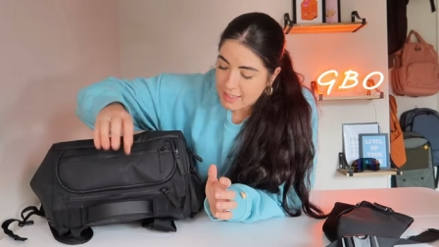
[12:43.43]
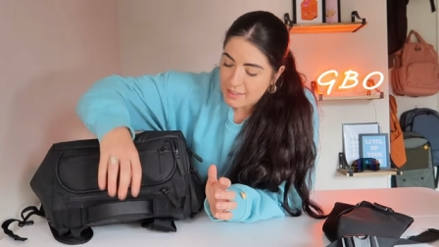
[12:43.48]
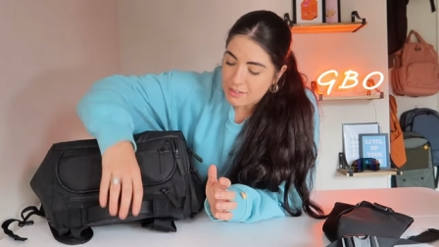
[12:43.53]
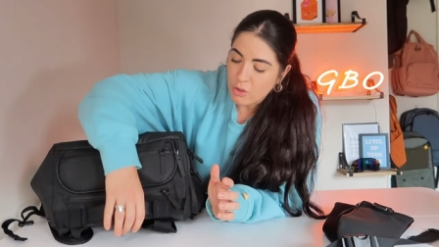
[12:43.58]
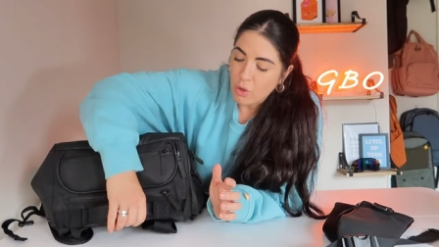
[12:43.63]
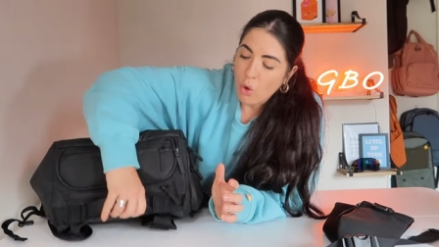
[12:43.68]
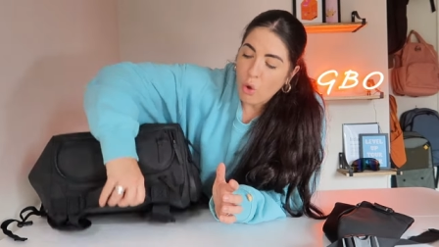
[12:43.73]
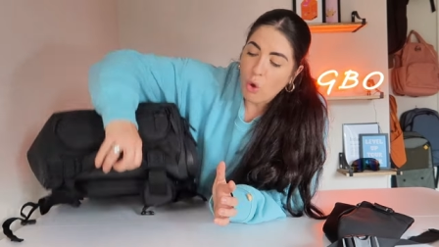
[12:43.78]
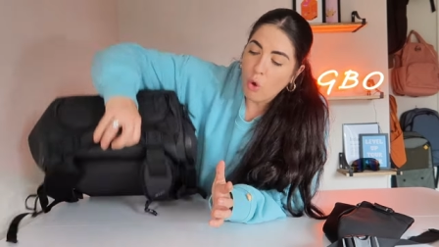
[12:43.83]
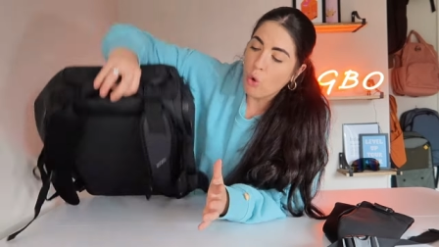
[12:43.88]
like
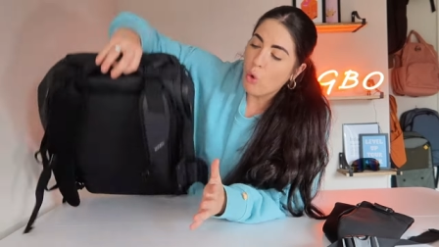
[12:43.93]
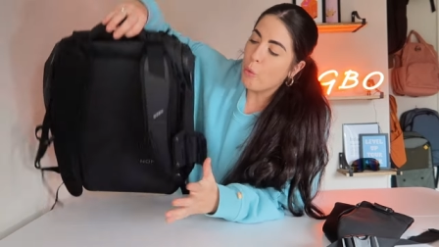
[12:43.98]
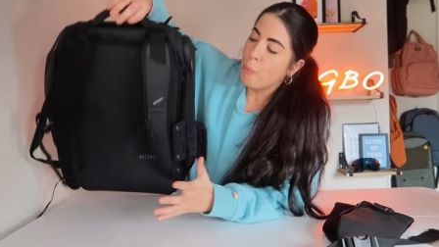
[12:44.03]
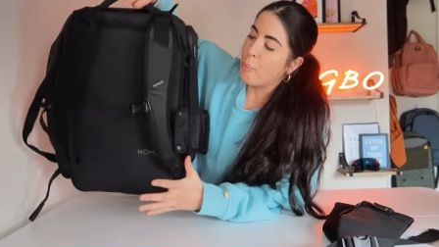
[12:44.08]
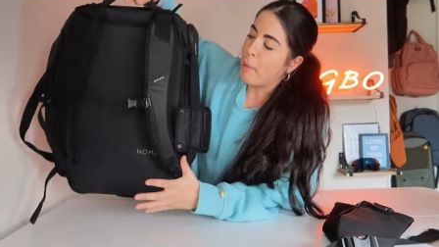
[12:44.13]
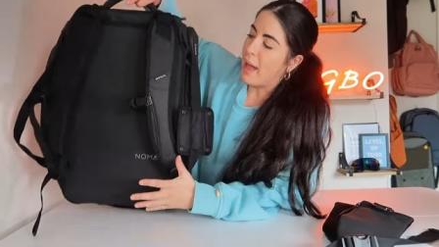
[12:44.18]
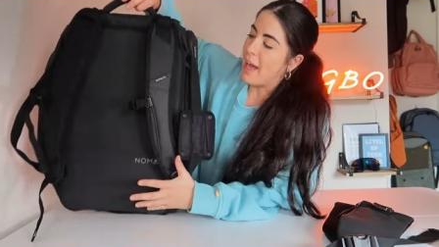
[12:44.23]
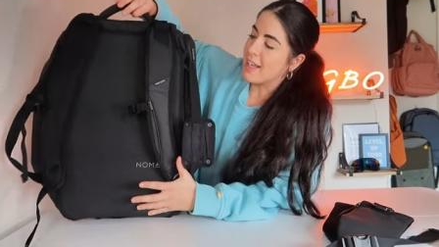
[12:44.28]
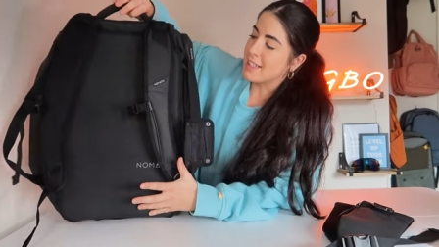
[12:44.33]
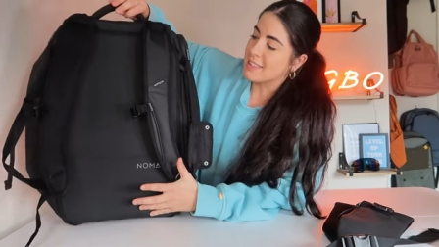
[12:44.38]
the whole
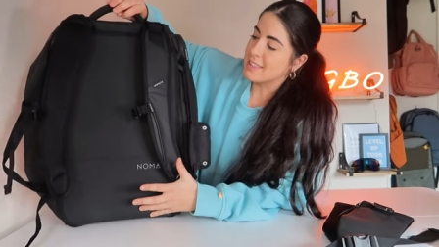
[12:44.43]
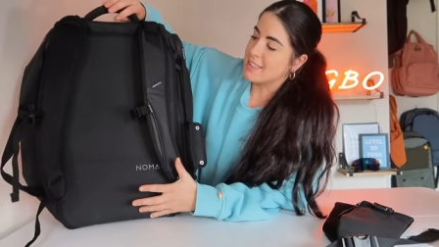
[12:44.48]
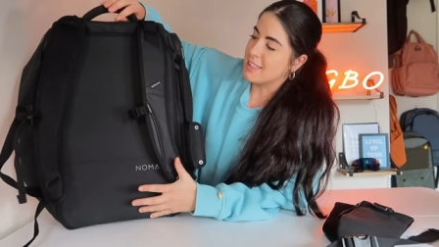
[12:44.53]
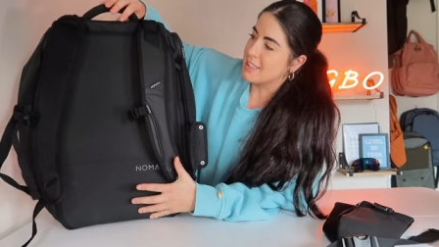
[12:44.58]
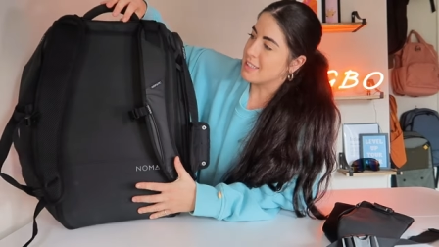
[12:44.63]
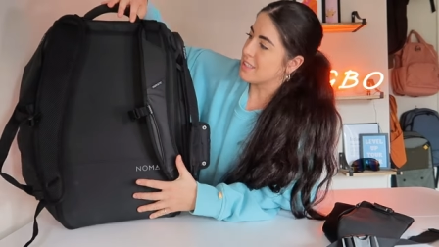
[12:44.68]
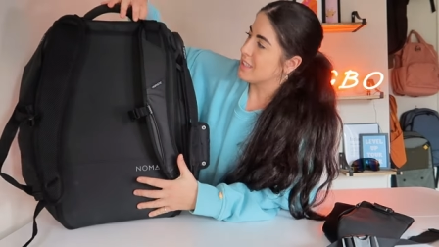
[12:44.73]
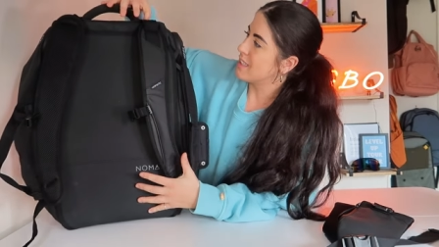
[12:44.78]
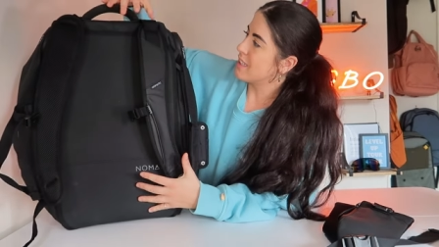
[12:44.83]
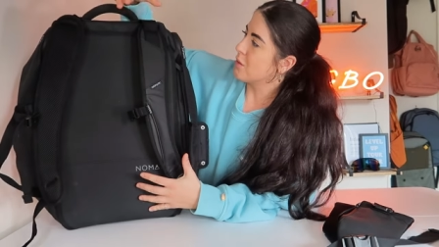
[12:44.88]
back
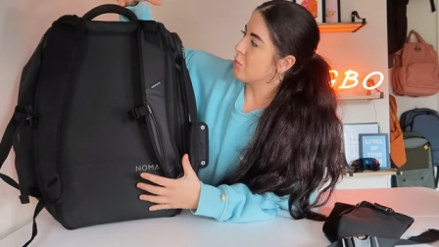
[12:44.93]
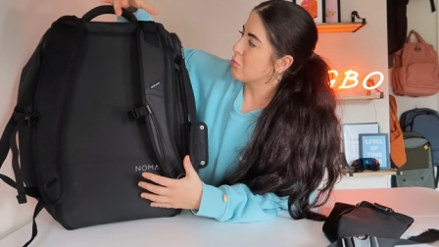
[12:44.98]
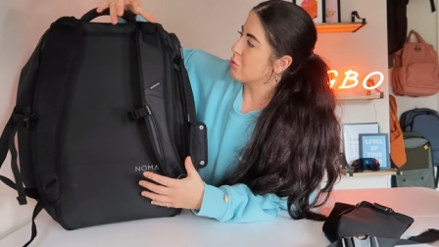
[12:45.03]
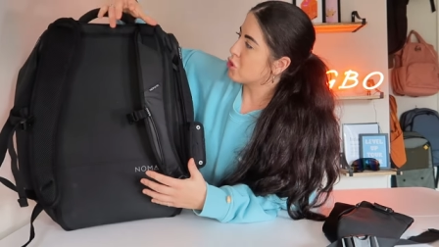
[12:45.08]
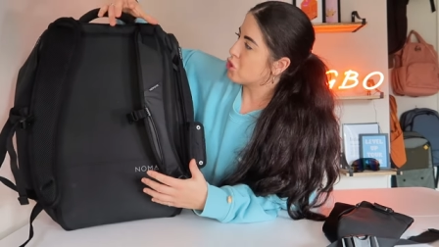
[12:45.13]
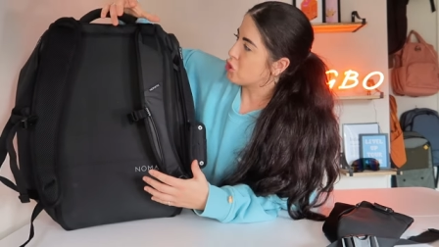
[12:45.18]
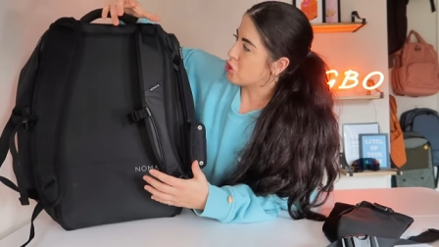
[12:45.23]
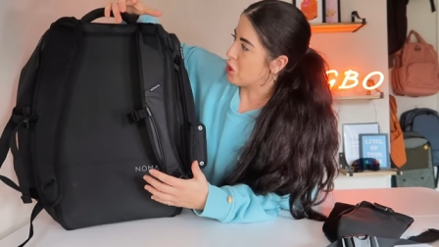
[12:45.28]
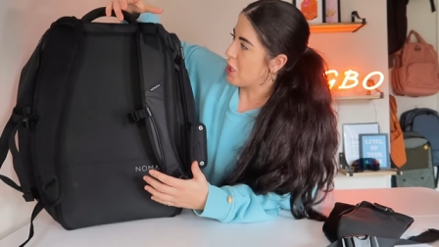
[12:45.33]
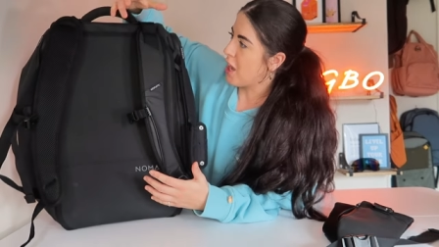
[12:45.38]
system,
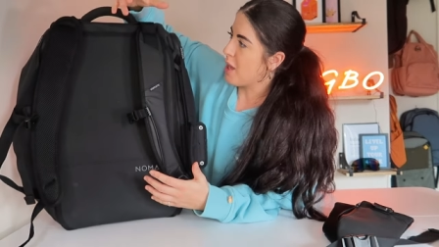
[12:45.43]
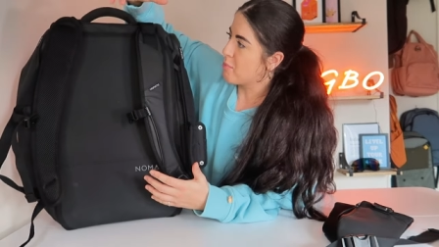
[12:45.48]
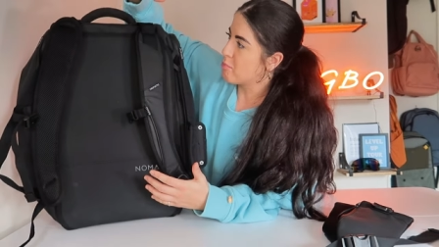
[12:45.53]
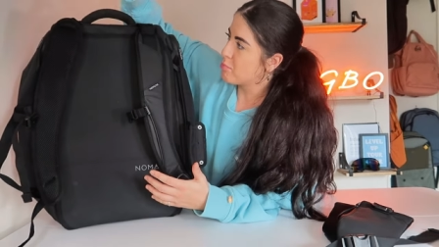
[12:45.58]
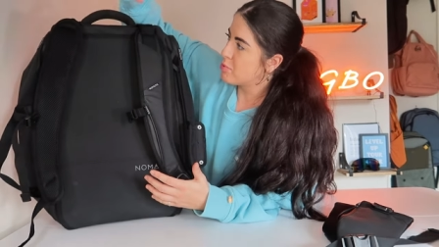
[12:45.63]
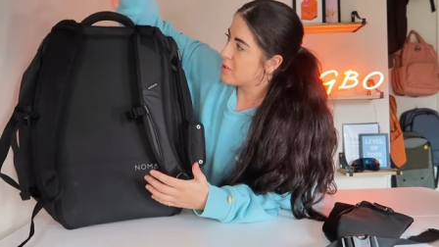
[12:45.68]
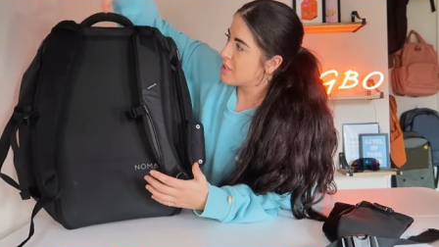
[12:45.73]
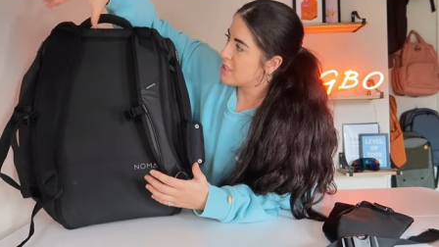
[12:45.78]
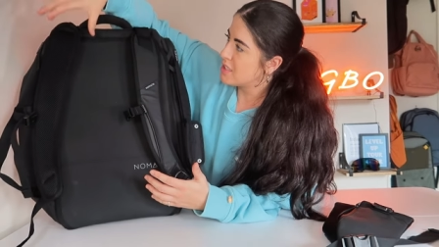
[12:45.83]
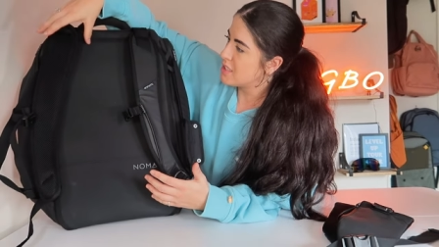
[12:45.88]

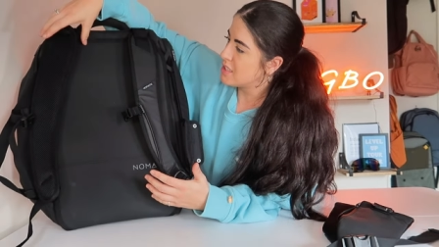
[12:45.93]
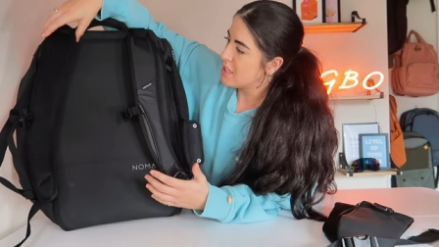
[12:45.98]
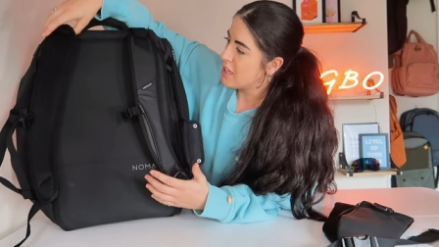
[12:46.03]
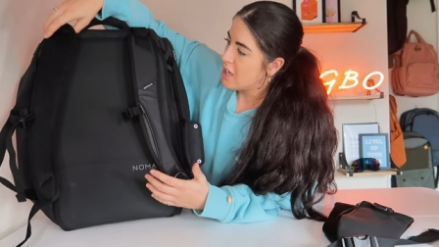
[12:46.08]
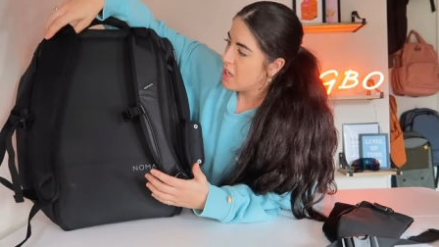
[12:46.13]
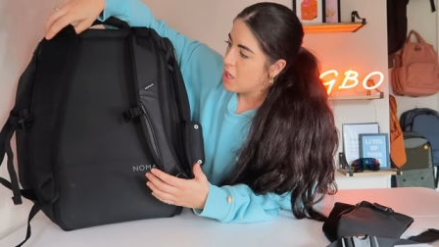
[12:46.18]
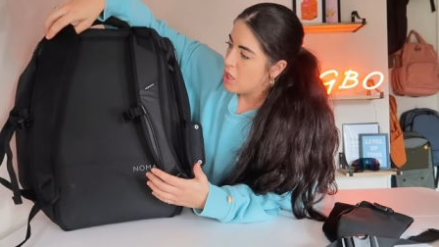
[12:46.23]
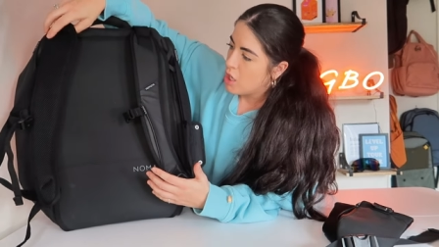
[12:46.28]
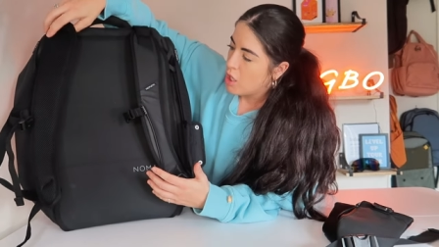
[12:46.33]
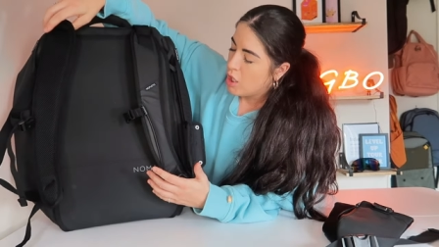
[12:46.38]
straps,
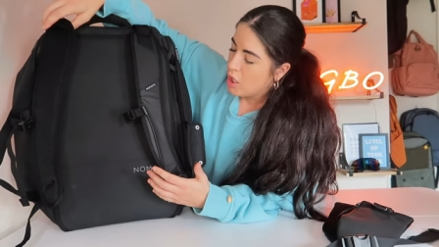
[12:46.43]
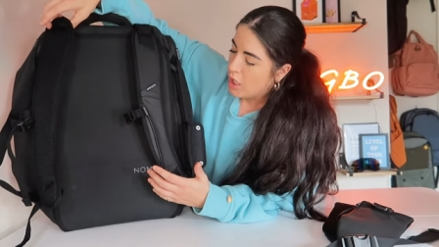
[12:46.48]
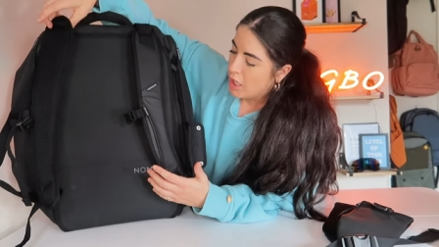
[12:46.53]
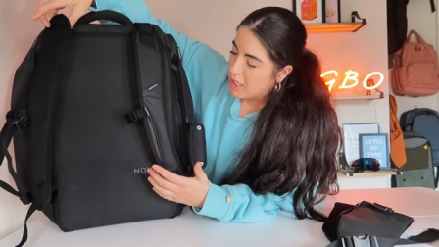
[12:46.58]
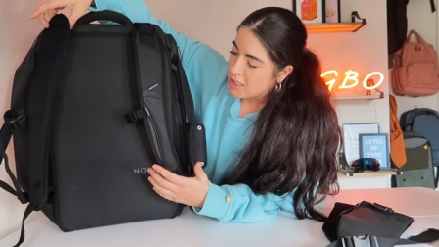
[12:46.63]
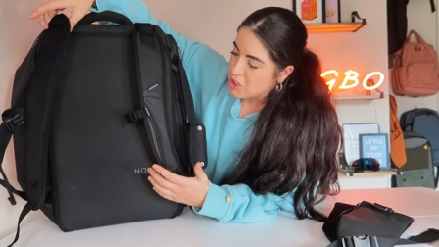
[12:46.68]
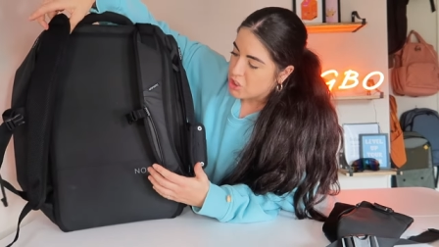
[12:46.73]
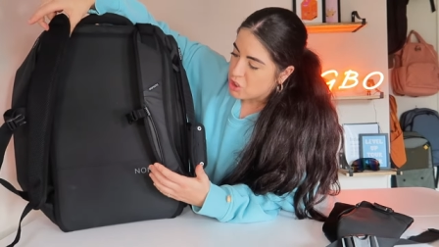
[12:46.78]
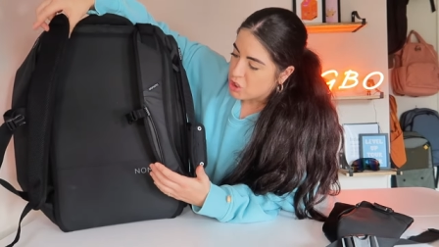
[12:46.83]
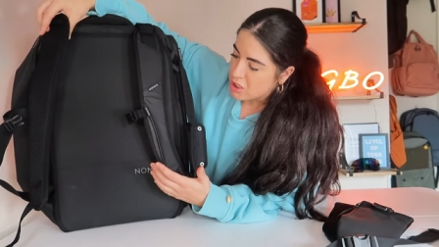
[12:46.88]

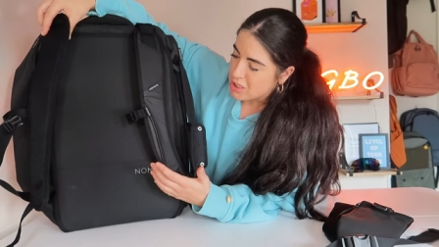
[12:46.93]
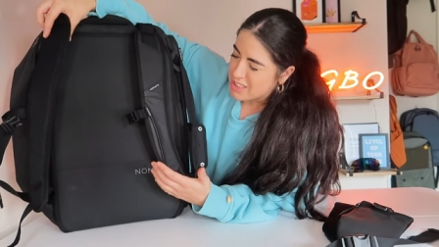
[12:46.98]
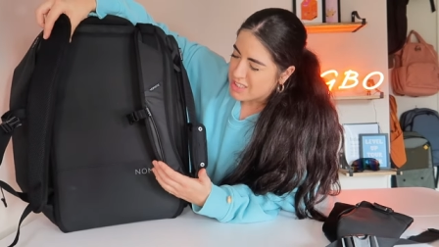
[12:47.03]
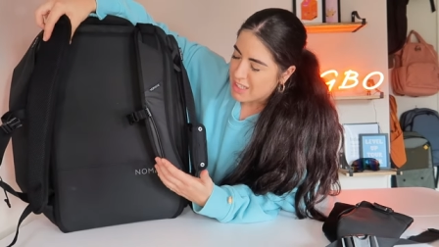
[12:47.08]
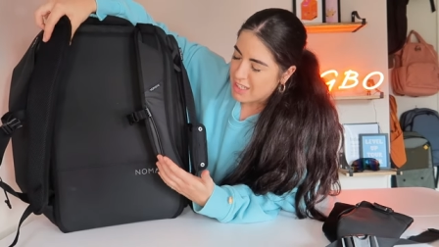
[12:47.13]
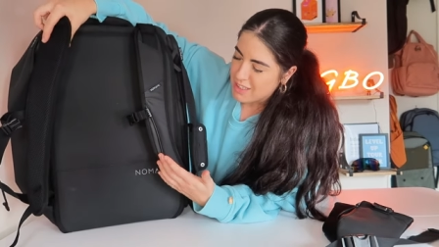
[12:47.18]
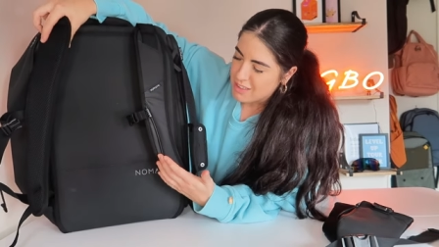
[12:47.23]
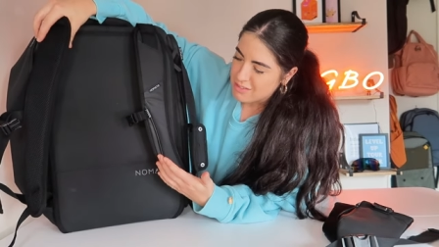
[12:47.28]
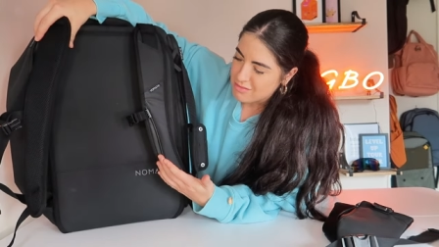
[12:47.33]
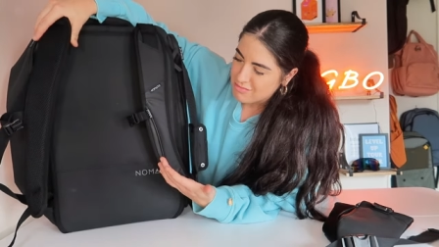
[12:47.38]
it's just
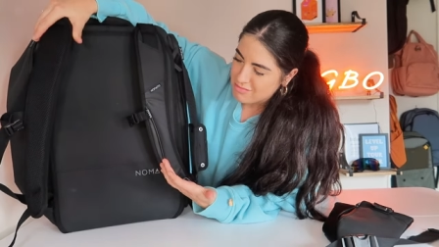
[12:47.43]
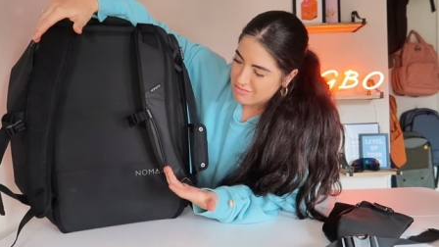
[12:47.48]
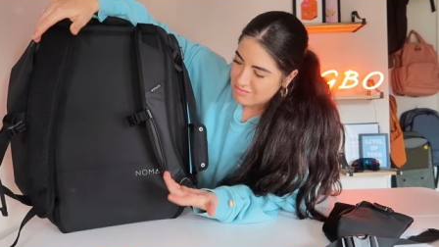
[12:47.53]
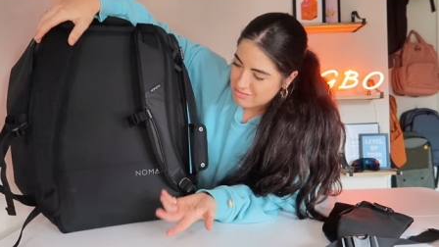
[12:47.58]
like,